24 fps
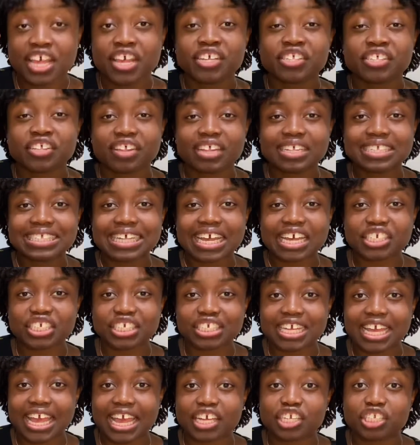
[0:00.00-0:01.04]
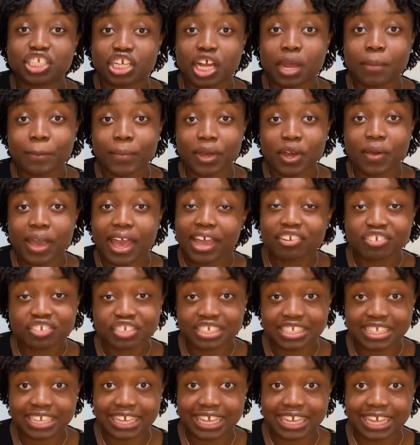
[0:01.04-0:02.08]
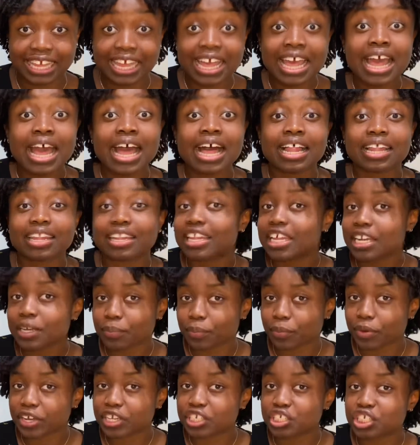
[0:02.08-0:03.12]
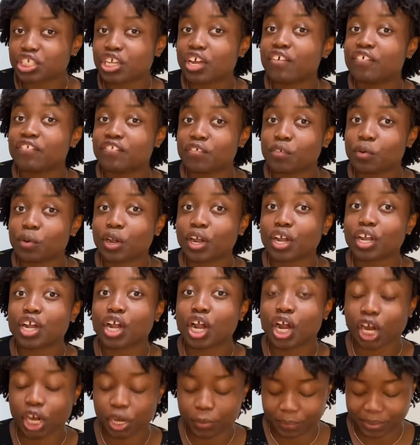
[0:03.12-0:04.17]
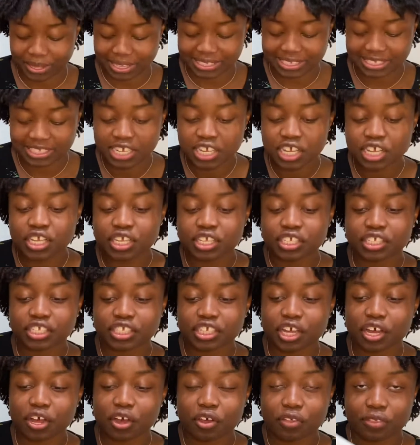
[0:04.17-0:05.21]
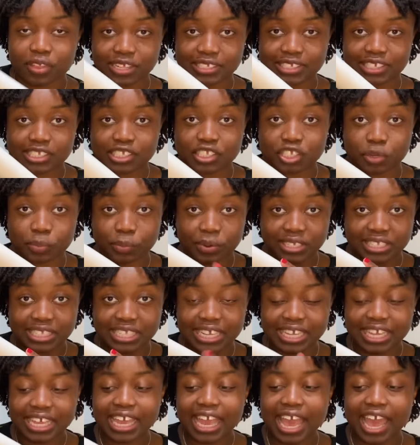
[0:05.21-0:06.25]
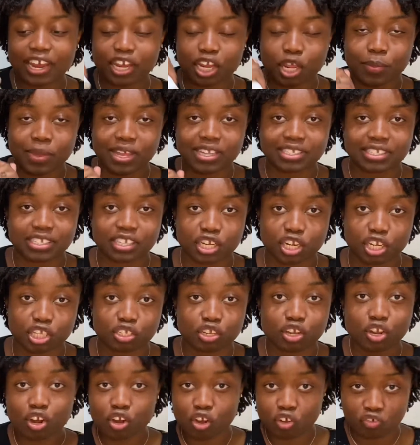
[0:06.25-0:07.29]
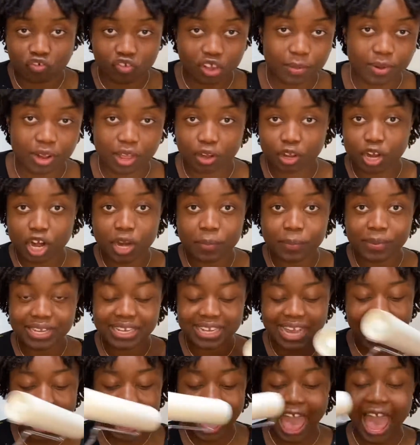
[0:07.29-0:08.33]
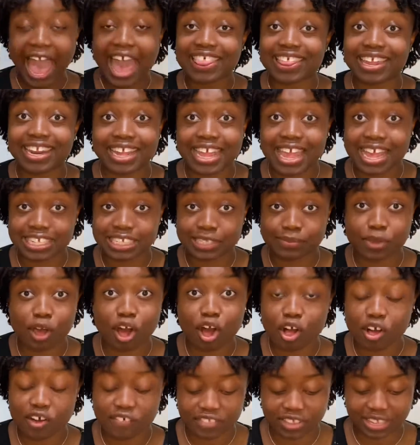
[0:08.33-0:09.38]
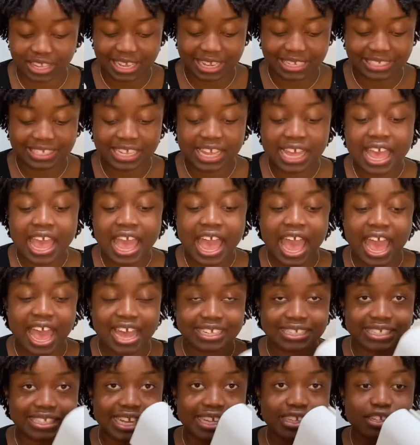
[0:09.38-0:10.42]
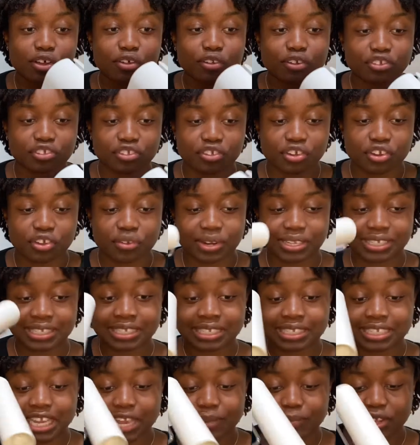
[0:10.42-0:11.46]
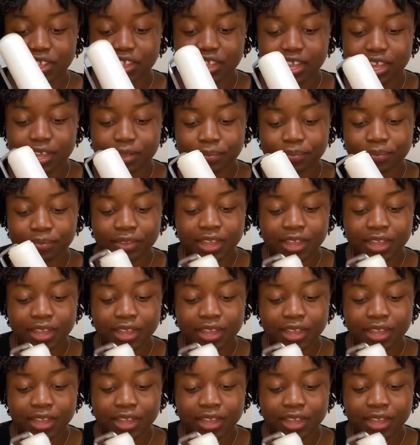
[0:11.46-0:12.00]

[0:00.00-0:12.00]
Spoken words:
So this is actually a jumbo extra sticky lint brush for carpets. So this is super sticky, and you basically just rub it on a carpet, and then it takes up all of the lint. It has a nice holder so you know it doesn't stick to everything,